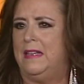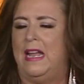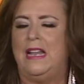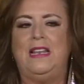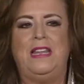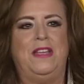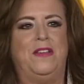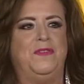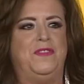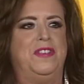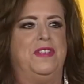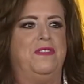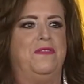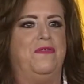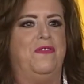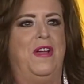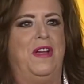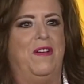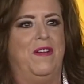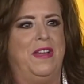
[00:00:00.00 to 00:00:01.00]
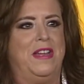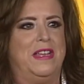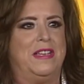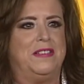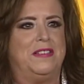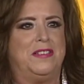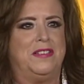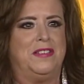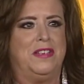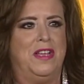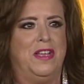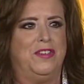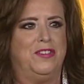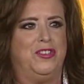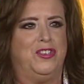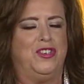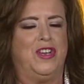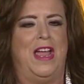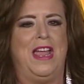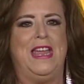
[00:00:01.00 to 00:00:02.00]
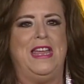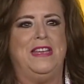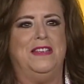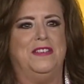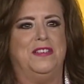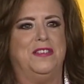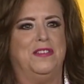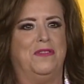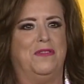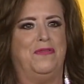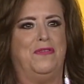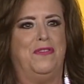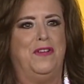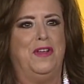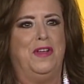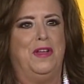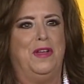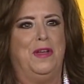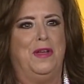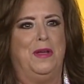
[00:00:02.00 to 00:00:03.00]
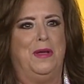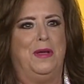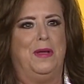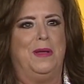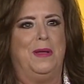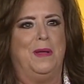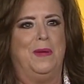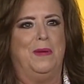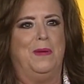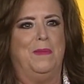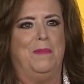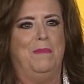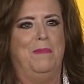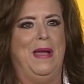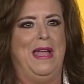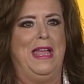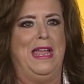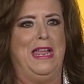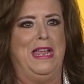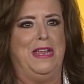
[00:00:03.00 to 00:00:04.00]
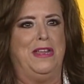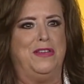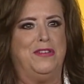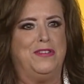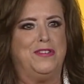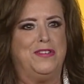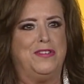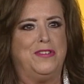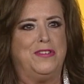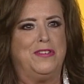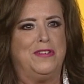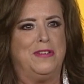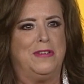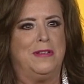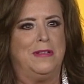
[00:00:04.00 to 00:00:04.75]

They lived in various shades of beige.